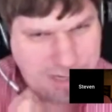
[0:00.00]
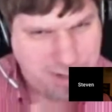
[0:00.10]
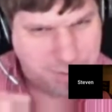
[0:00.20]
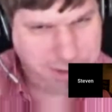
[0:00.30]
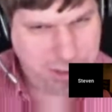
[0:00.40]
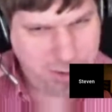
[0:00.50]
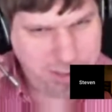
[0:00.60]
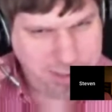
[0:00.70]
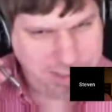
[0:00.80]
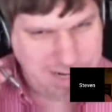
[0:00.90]
pirate
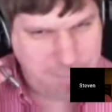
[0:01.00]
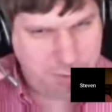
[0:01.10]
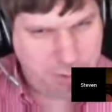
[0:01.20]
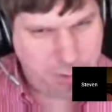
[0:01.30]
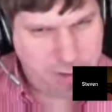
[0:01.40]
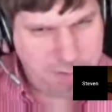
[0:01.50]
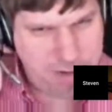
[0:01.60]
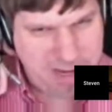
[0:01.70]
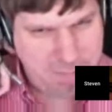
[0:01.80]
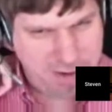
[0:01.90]
code is a temporary
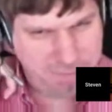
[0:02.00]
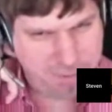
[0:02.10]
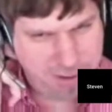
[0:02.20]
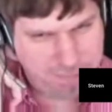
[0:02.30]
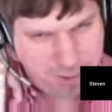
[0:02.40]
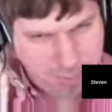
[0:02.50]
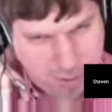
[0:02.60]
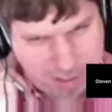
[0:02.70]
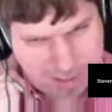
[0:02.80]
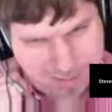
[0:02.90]
maybe for
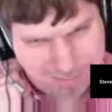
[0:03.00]
everyone.